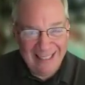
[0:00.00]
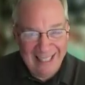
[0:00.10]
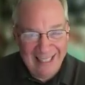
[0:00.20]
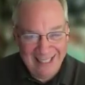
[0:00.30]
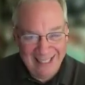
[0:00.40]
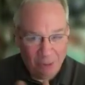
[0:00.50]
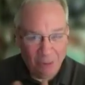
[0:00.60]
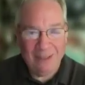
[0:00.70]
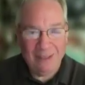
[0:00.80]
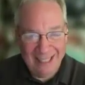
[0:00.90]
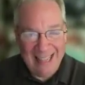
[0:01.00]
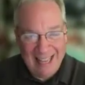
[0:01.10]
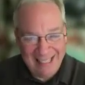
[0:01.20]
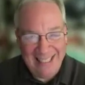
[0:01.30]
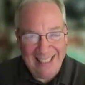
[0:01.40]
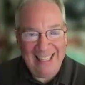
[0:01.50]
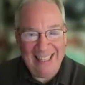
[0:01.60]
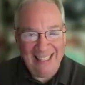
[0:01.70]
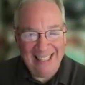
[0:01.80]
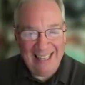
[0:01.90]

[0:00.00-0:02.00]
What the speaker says: That is ultimately that seeking,